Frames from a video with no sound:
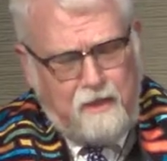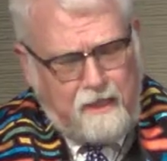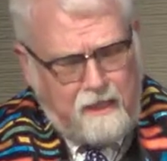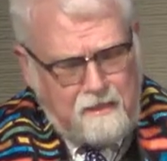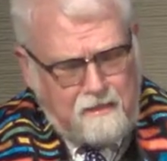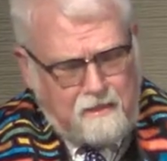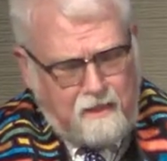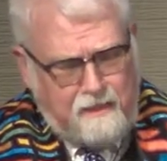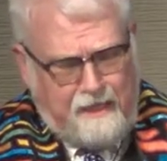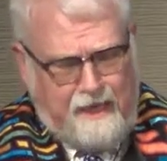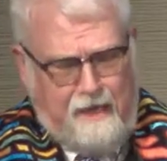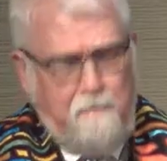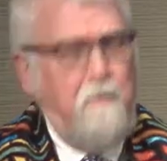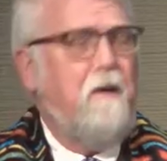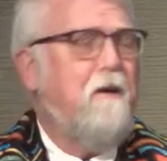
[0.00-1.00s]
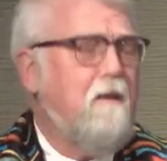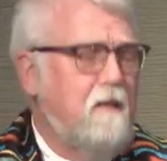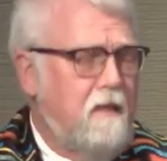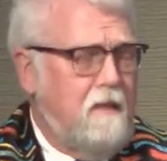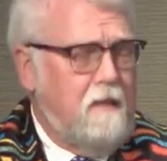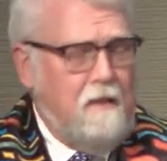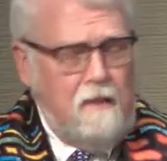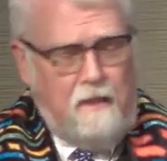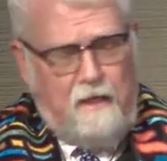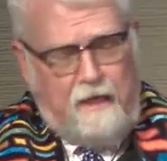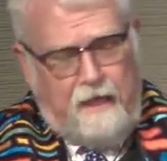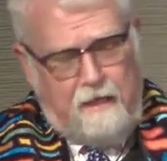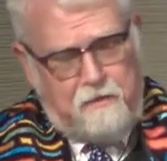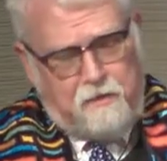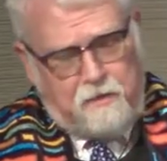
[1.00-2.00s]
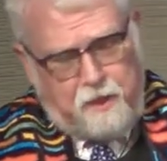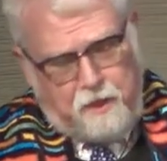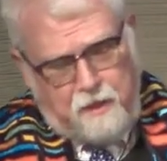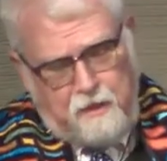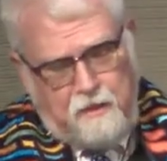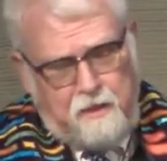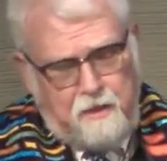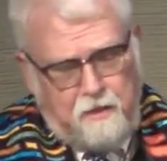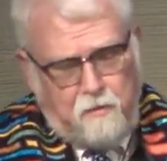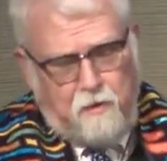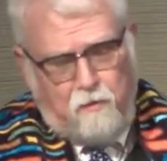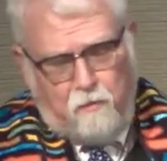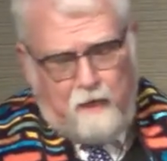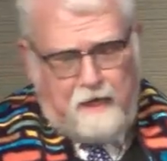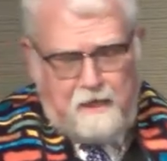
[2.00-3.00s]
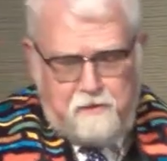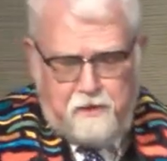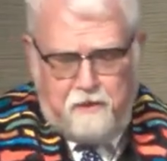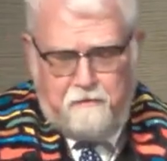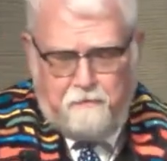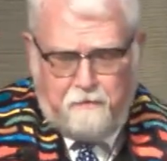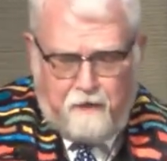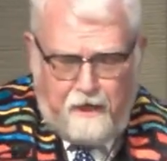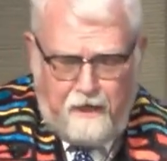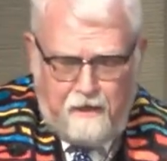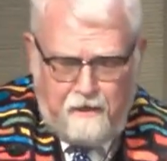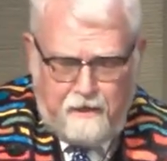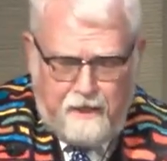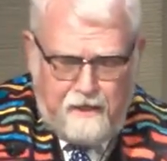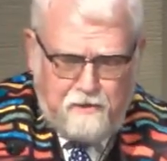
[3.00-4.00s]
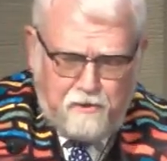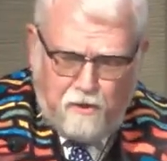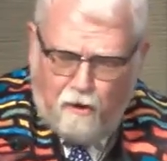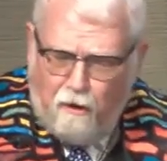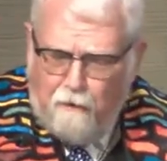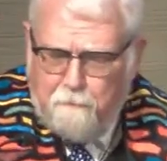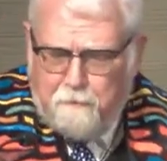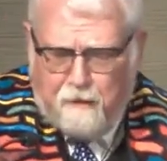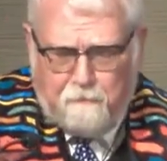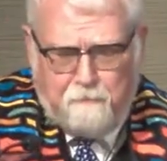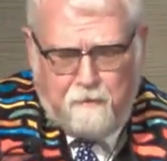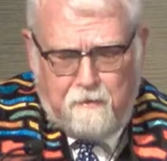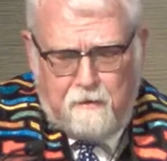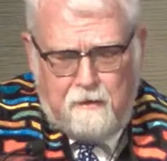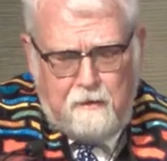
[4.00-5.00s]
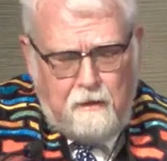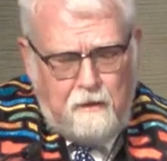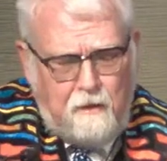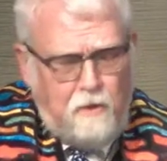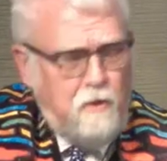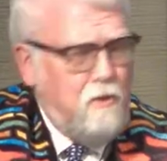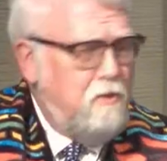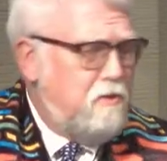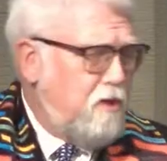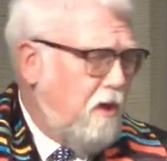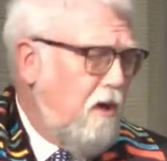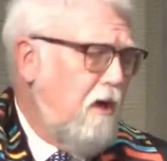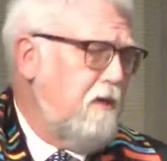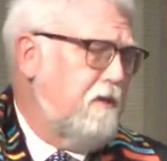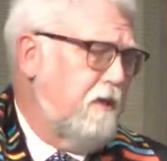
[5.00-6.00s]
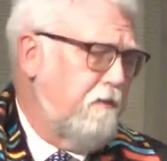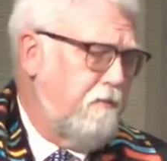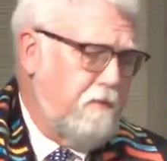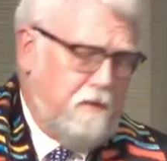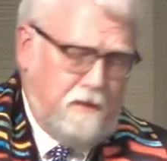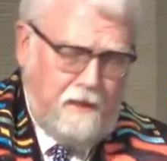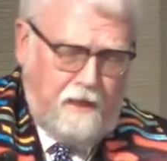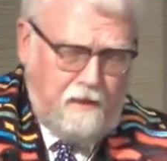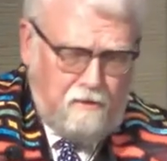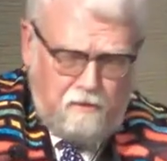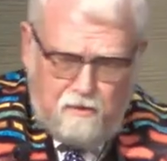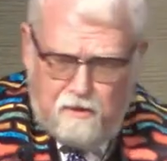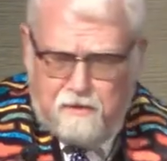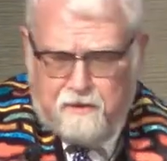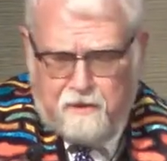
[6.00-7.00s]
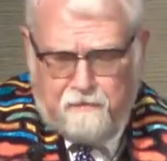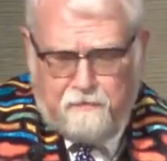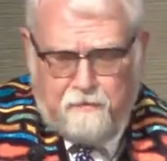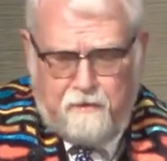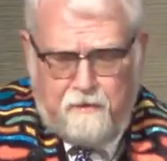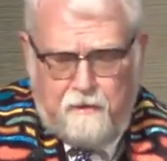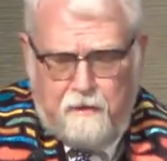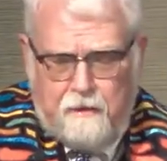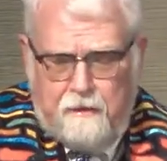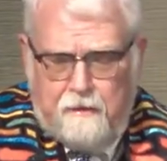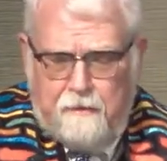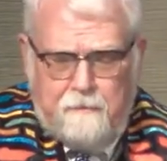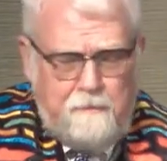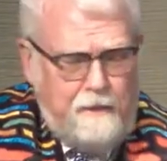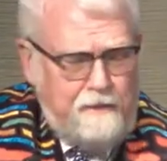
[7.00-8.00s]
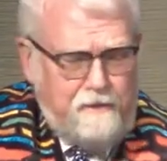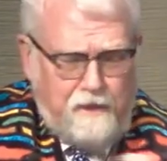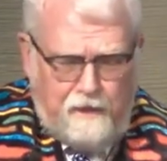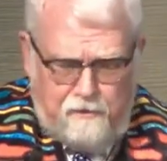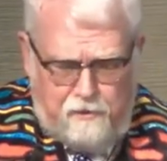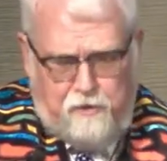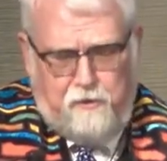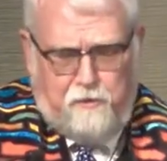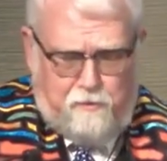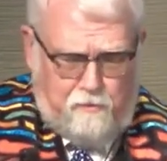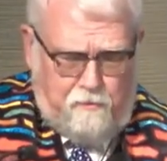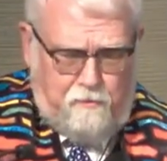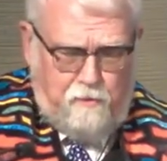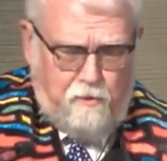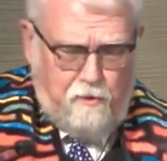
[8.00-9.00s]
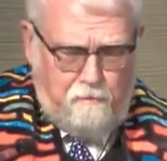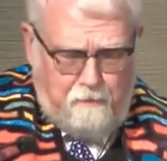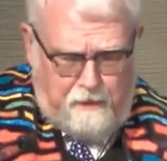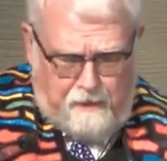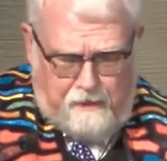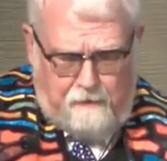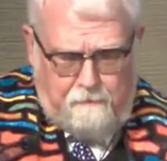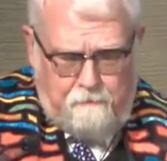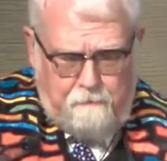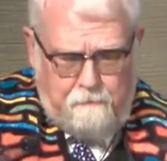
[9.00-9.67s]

against a neighbor has turned into a raging fire against all people who talk different and look different than you or me.